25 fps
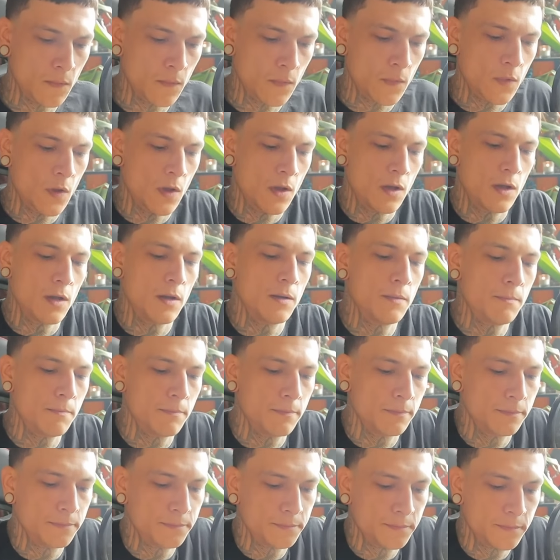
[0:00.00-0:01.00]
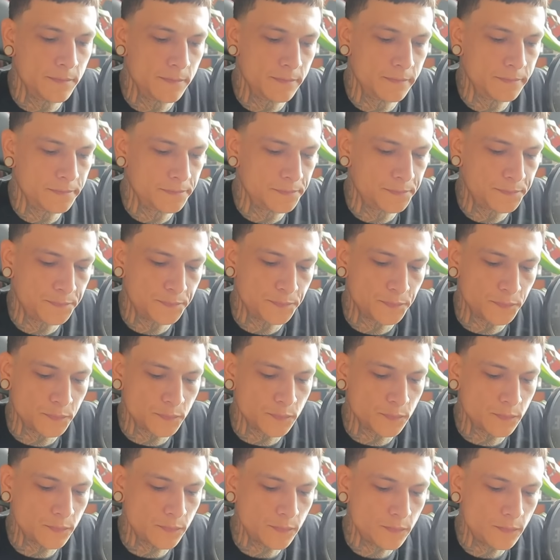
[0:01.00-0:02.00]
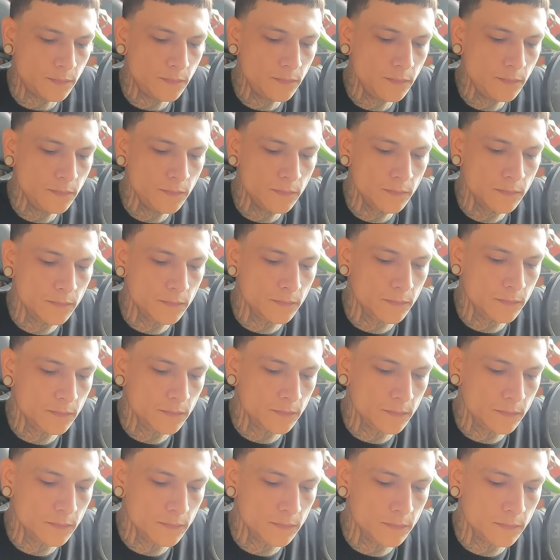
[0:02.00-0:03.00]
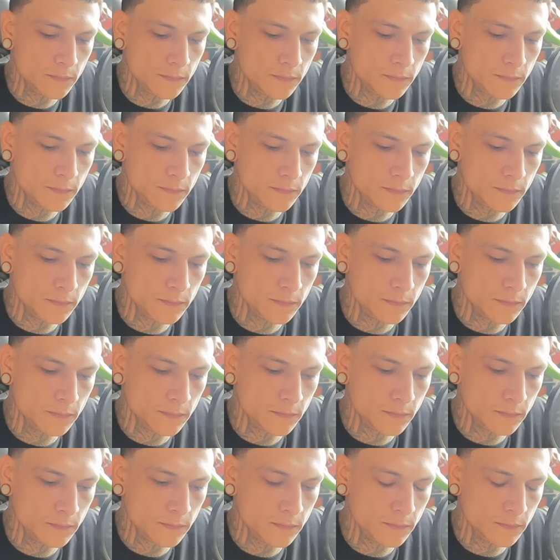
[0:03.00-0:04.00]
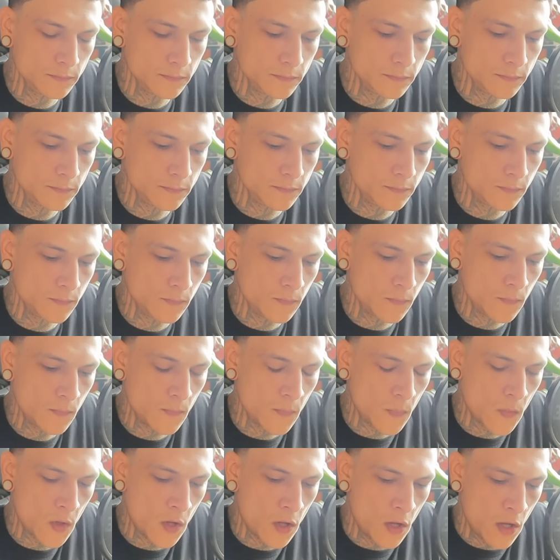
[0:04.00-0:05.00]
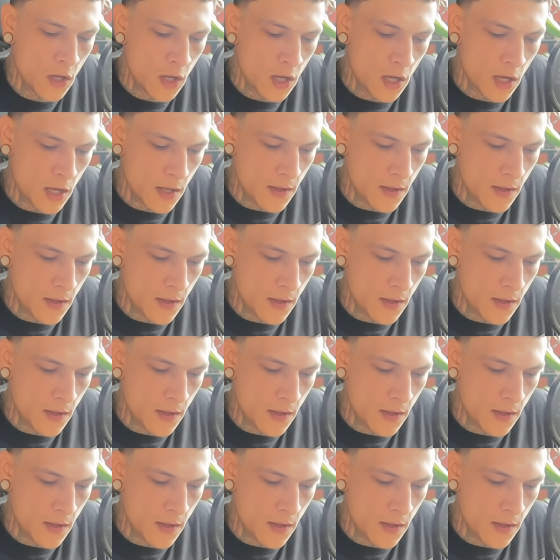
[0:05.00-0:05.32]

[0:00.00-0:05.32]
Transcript: [no speech]